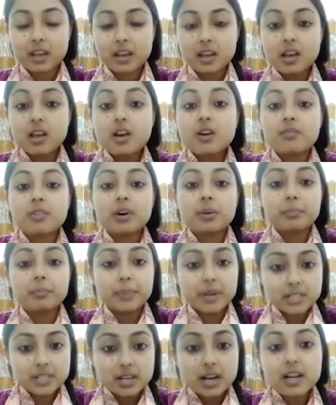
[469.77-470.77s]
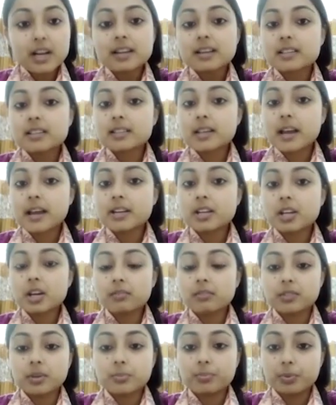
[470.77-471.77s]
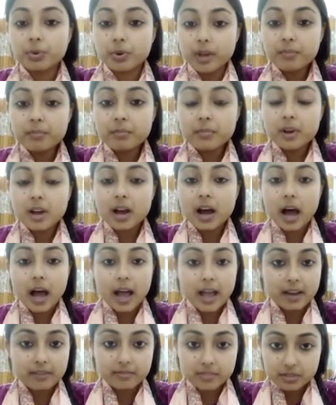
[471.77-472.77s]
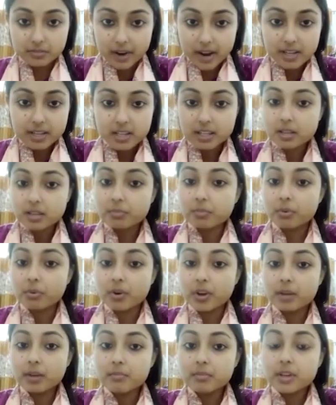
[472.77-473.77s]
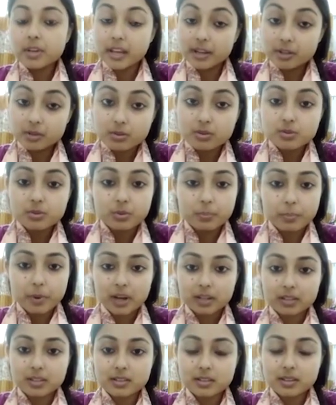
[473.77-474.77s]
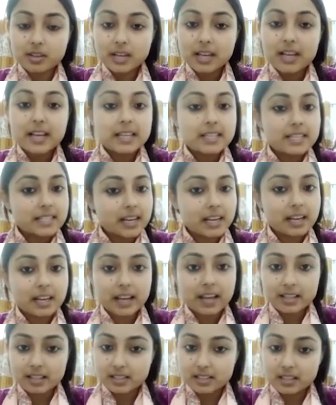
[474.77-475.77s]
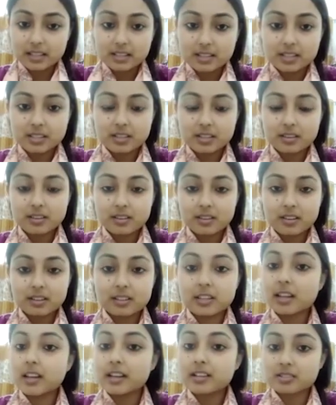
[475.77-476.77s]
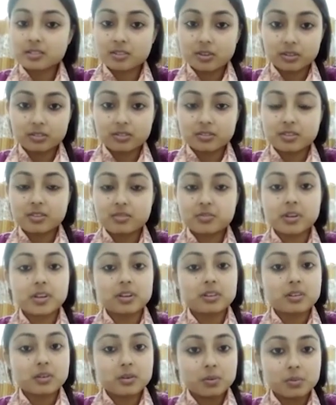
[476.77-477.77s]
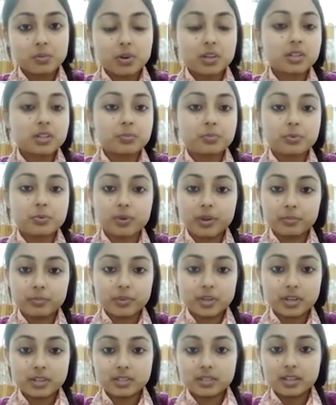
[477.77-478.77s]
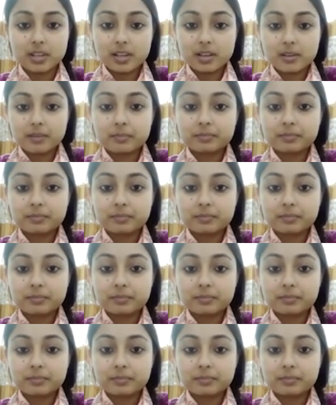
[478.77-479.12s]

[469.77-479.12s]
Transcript: For better understanding of the poem, I have divided the poem into 2 parts, 10 lines each. Now let us concentrate what the poem is saying.